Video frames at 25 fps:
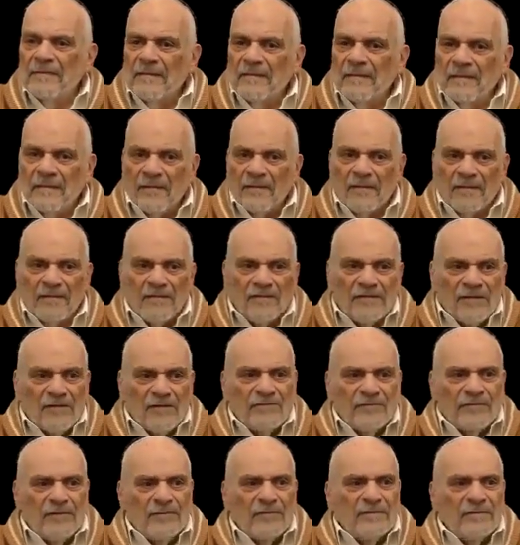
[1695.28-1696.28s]
Or
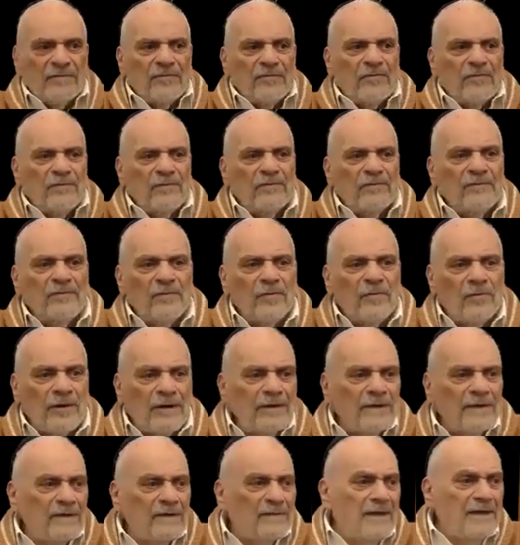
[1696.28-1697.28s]
of the
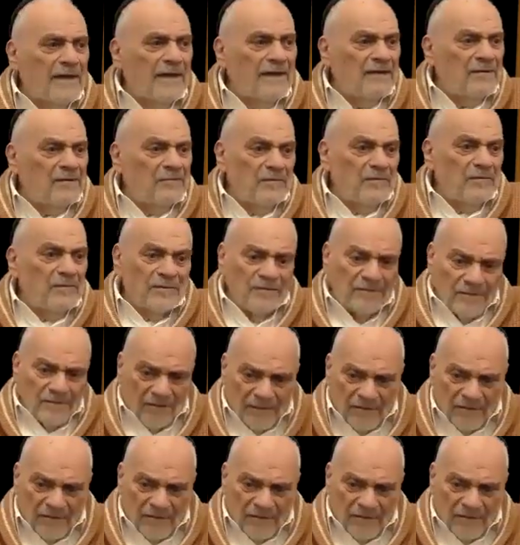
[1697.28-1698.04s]
wild animals.